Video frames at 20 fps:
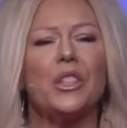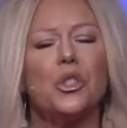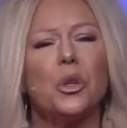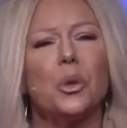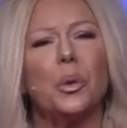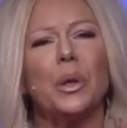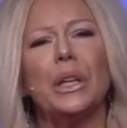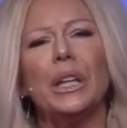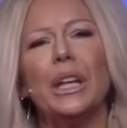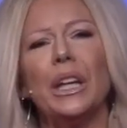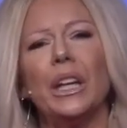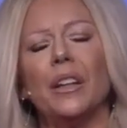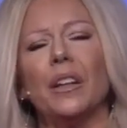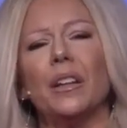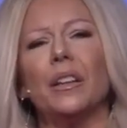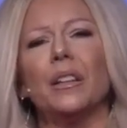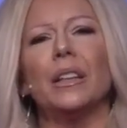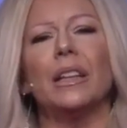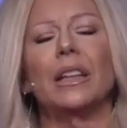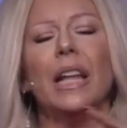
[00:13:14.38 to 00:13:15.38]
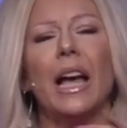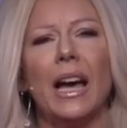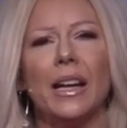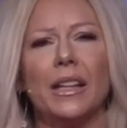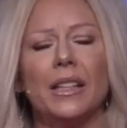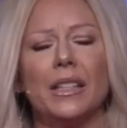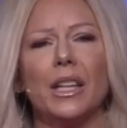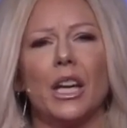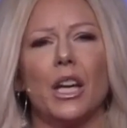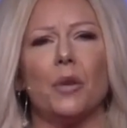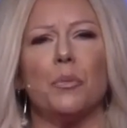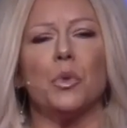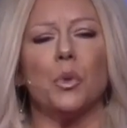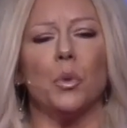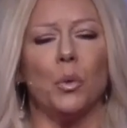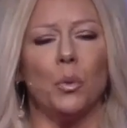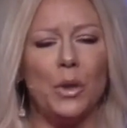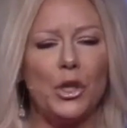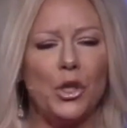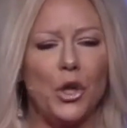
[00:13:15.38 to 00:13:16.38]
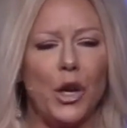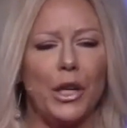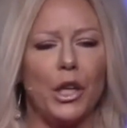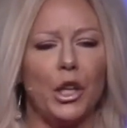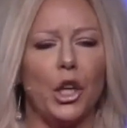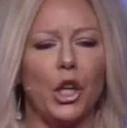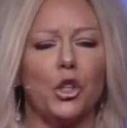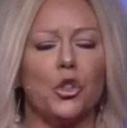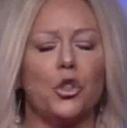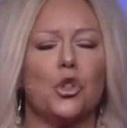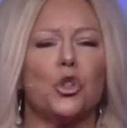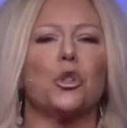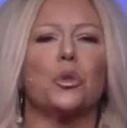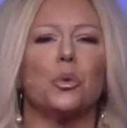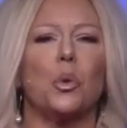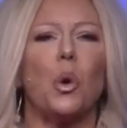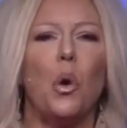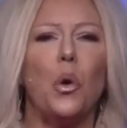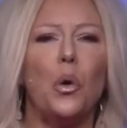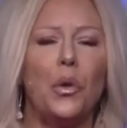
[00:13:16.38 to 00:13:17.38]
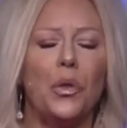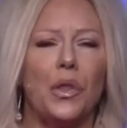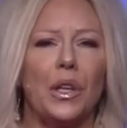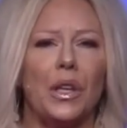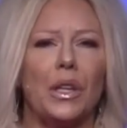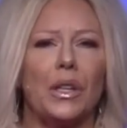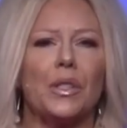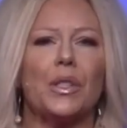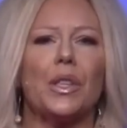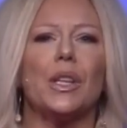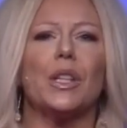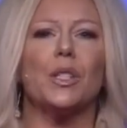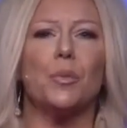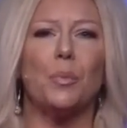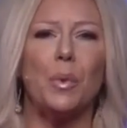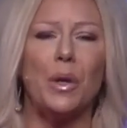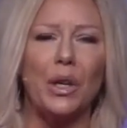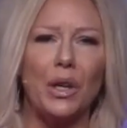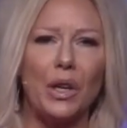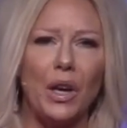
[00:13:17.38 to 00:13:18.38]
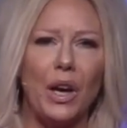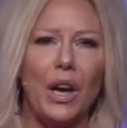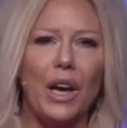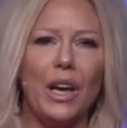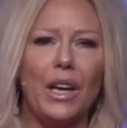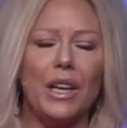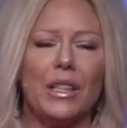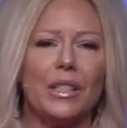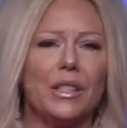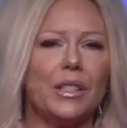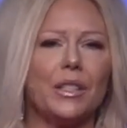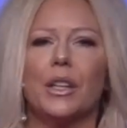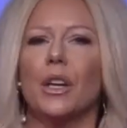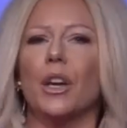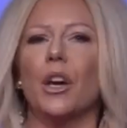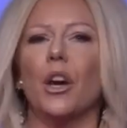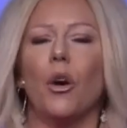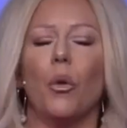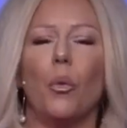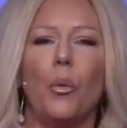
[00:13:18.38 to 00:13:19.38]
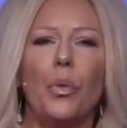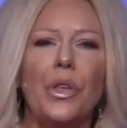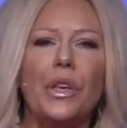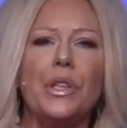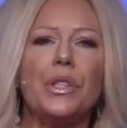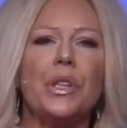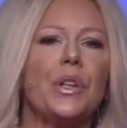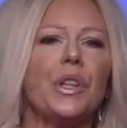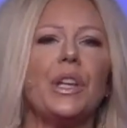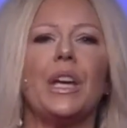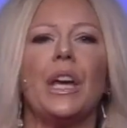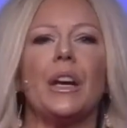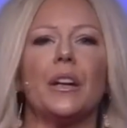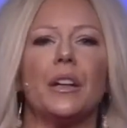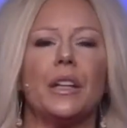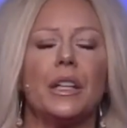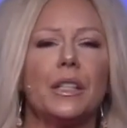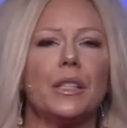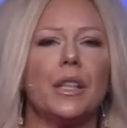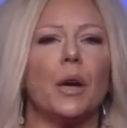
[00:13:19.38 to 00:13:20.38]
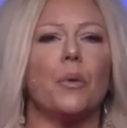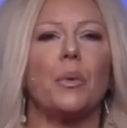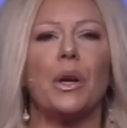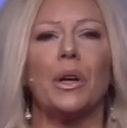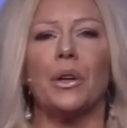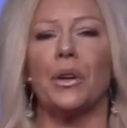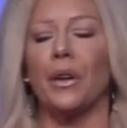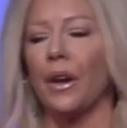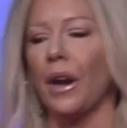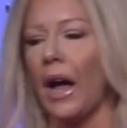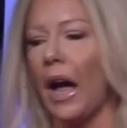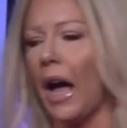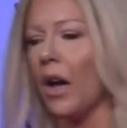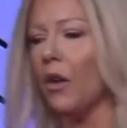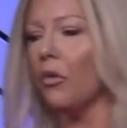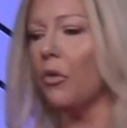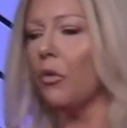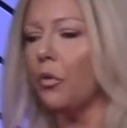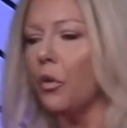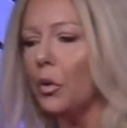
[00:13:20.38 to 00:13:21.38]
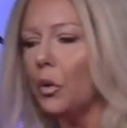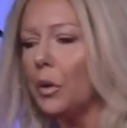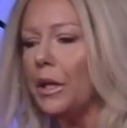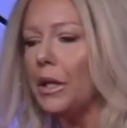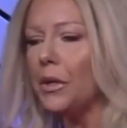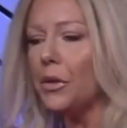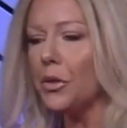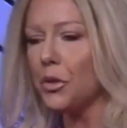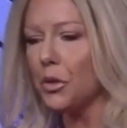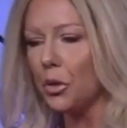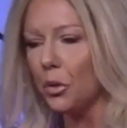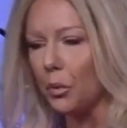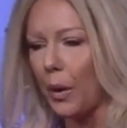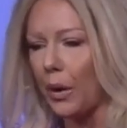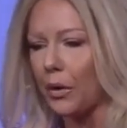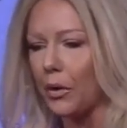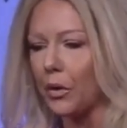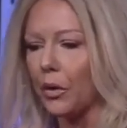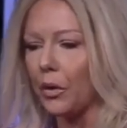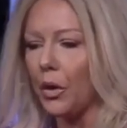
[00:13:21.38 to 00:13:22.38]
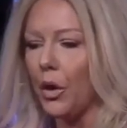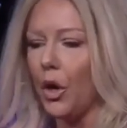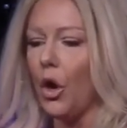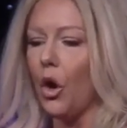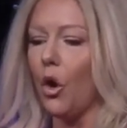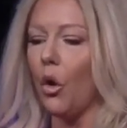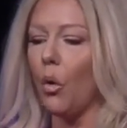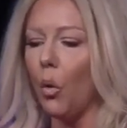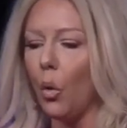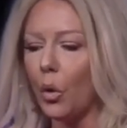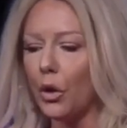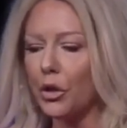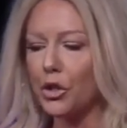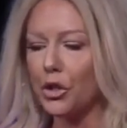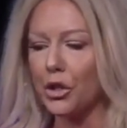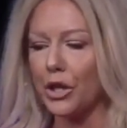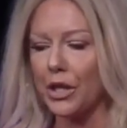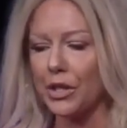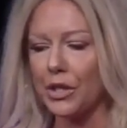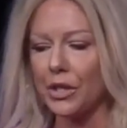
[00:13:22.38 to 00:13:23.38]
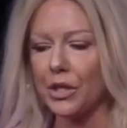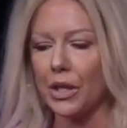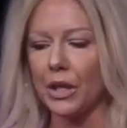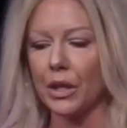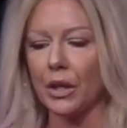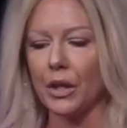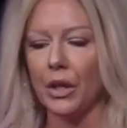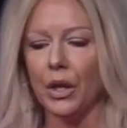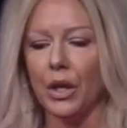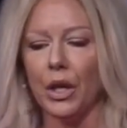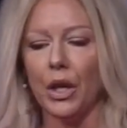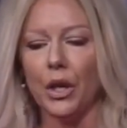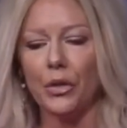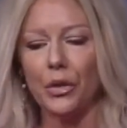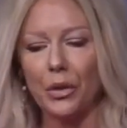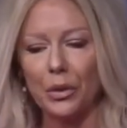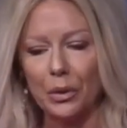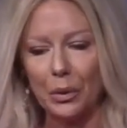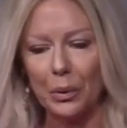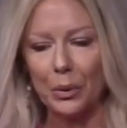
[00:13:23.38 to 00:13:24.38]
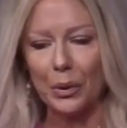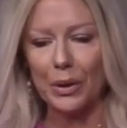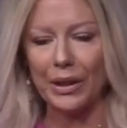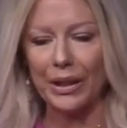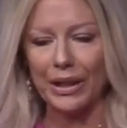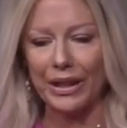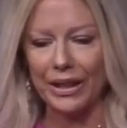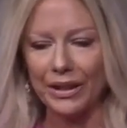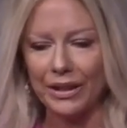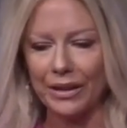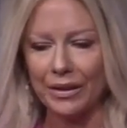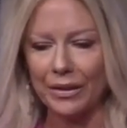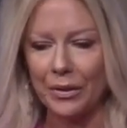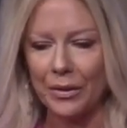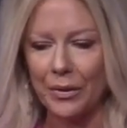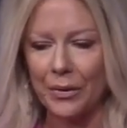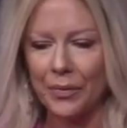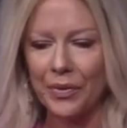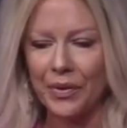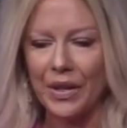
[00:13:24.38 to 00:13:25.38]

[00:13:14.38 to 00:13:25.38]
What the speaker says: And so again, a lot of times when we try to control things, it's because these are the areas that we are not fully surrendered or trusting the Lord in.